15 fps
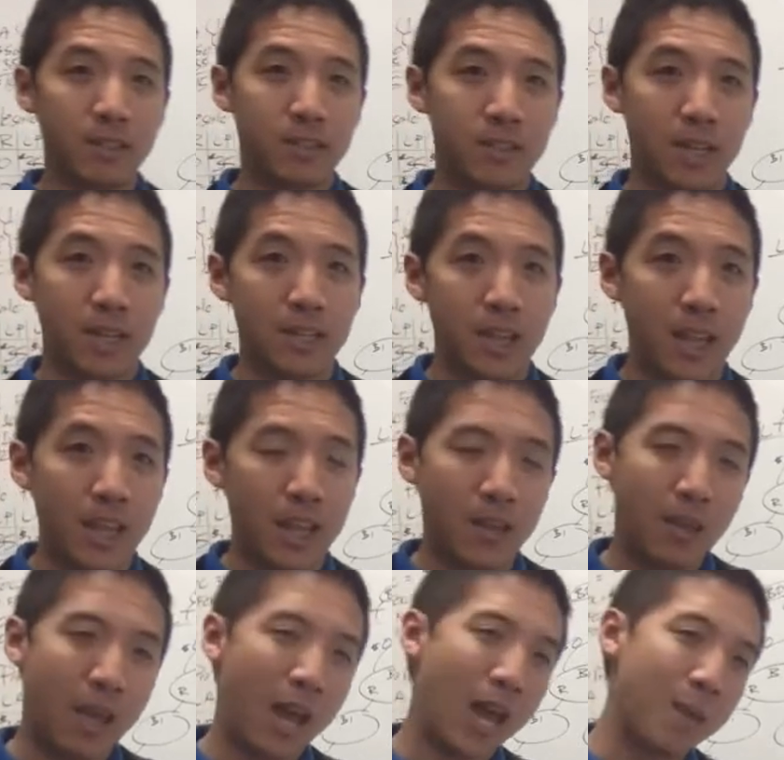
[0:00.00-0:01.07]
Sunday
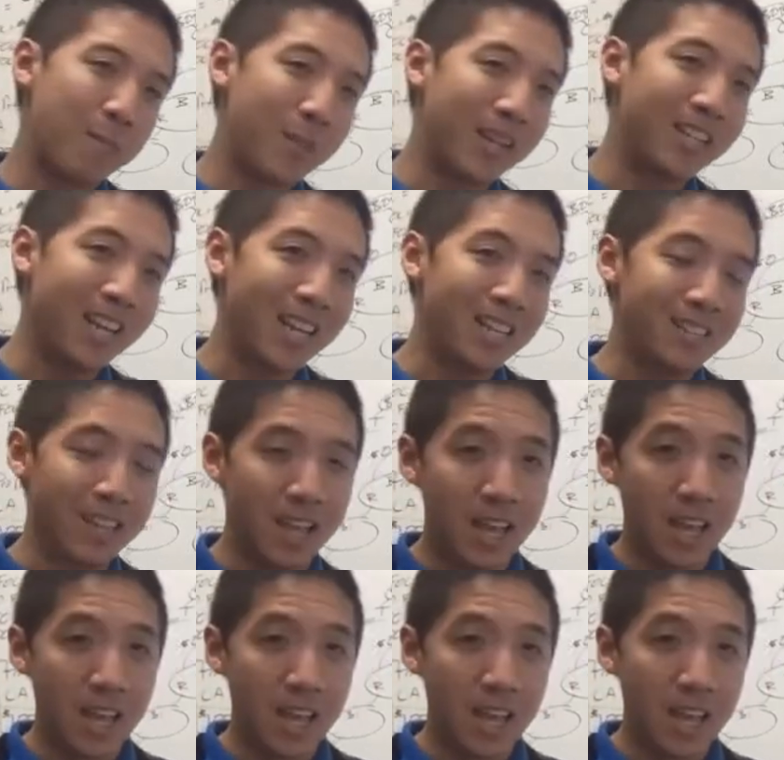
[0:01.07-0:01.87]
at midnight